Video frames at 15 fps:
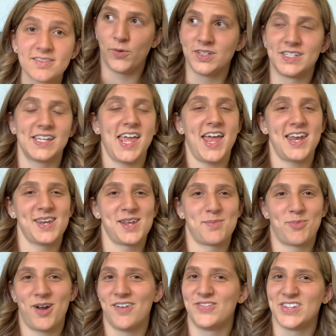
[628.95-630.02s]
Once again, I'm gonna
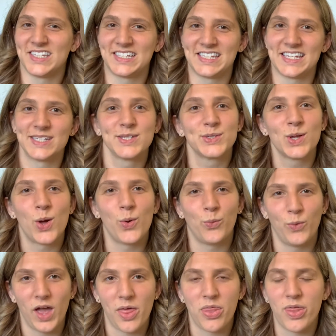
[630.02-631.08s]
preface this
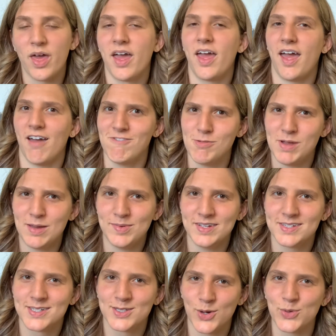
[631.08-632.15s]
with every baby
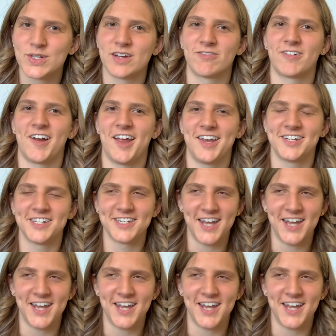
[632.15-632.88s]
is so different.